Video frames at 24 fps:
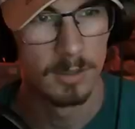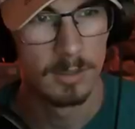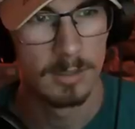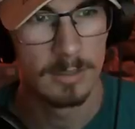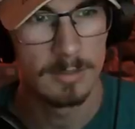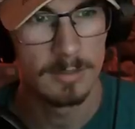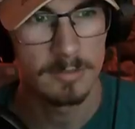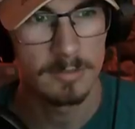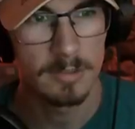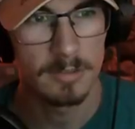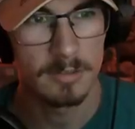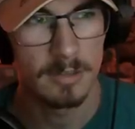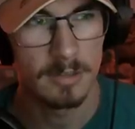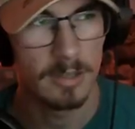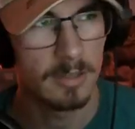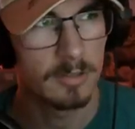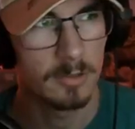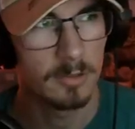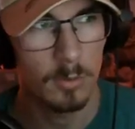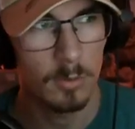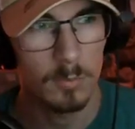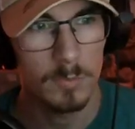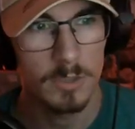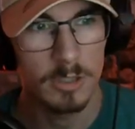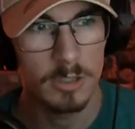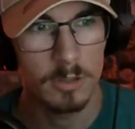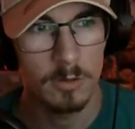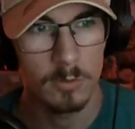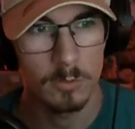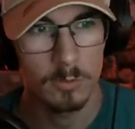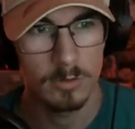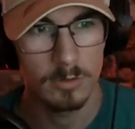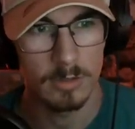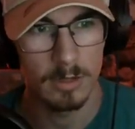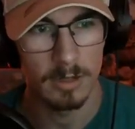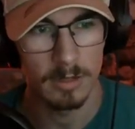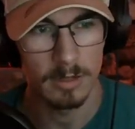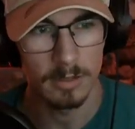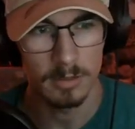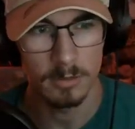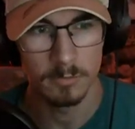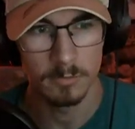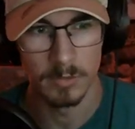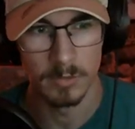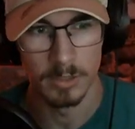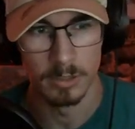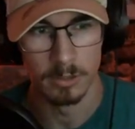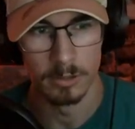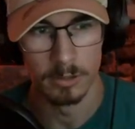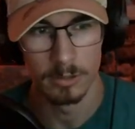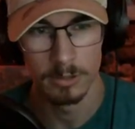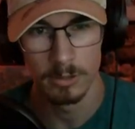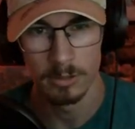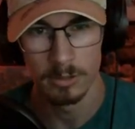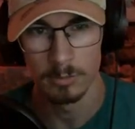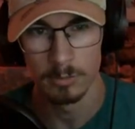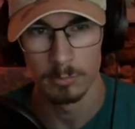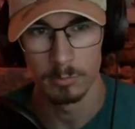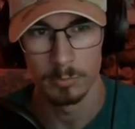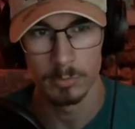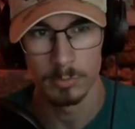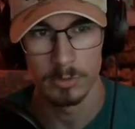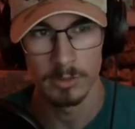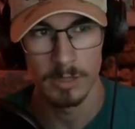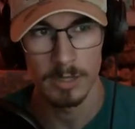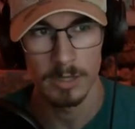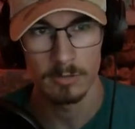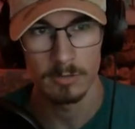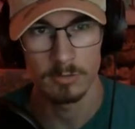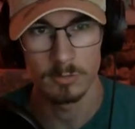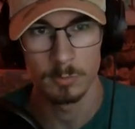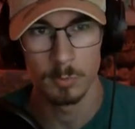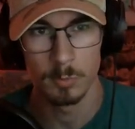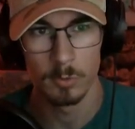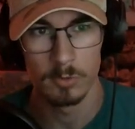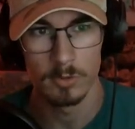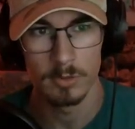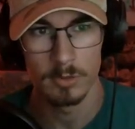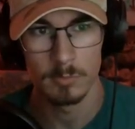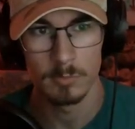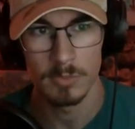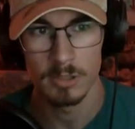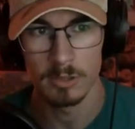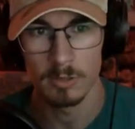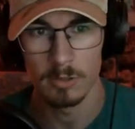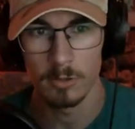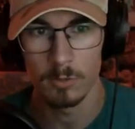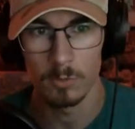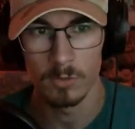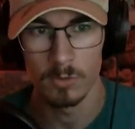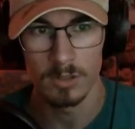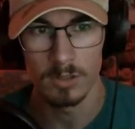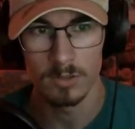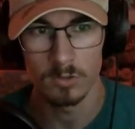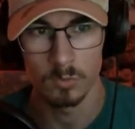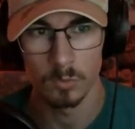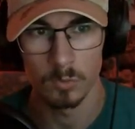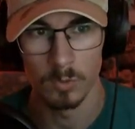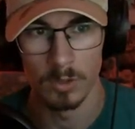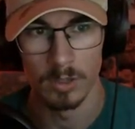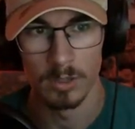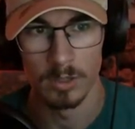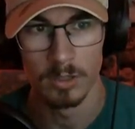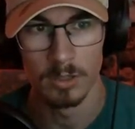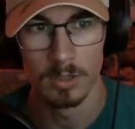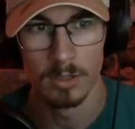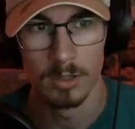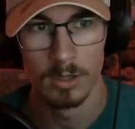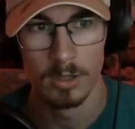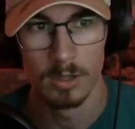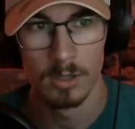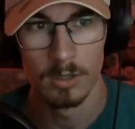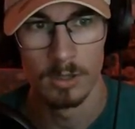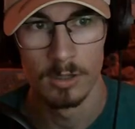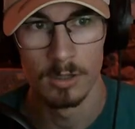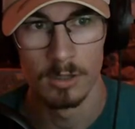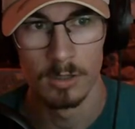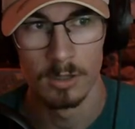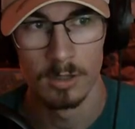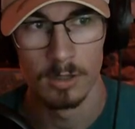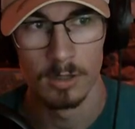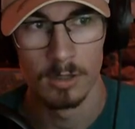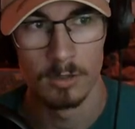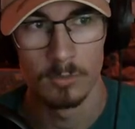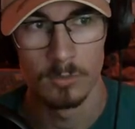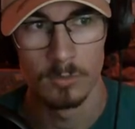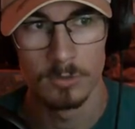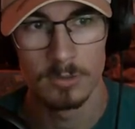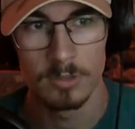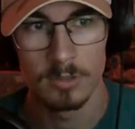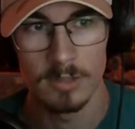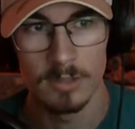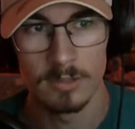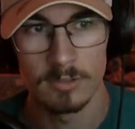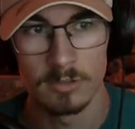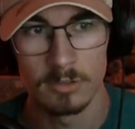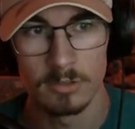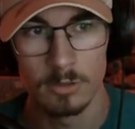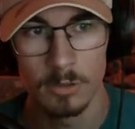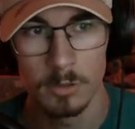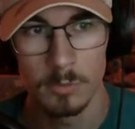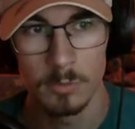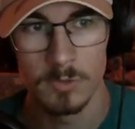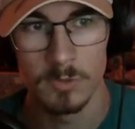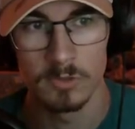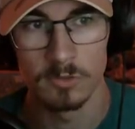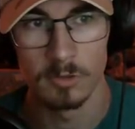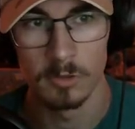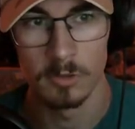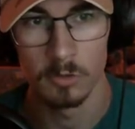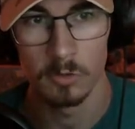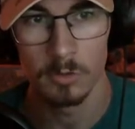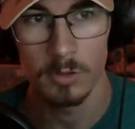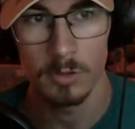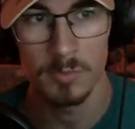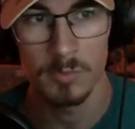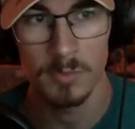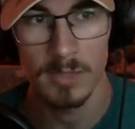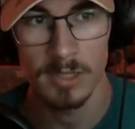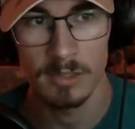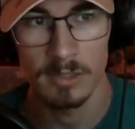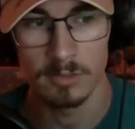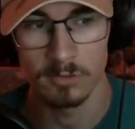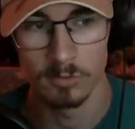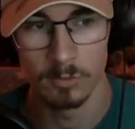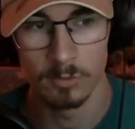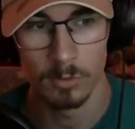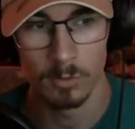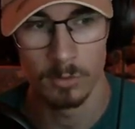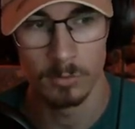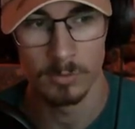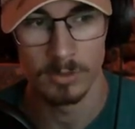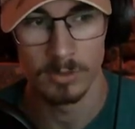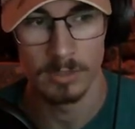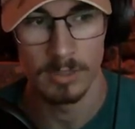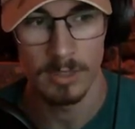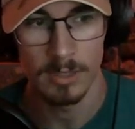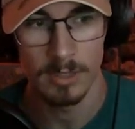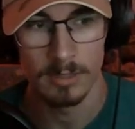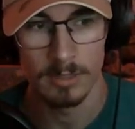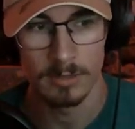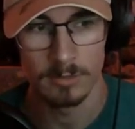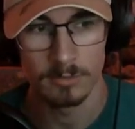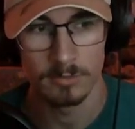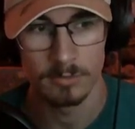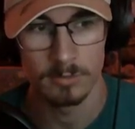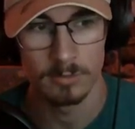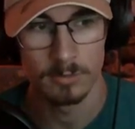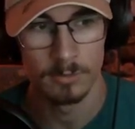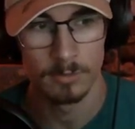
It said it told me to go to the elevator, but now it's pointing me to go this way, which I assume is the creepy ass door with the X.